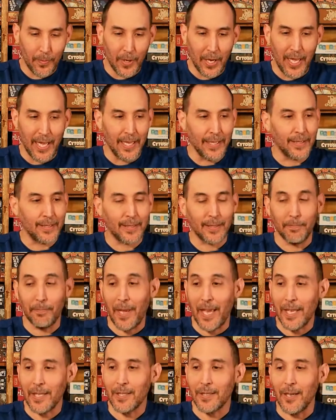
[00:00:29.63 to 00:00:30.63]
it's
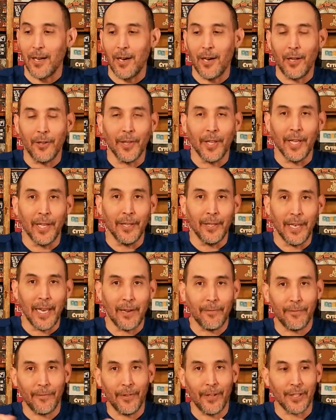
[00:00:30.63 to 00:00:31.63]
based on a
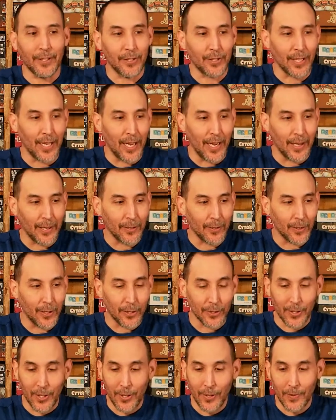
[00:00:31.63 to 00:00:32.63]
Netflix uh,
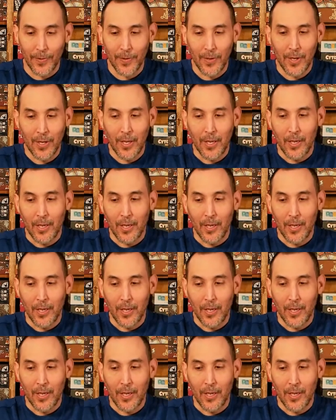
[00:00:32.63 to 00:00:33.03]
cartoon.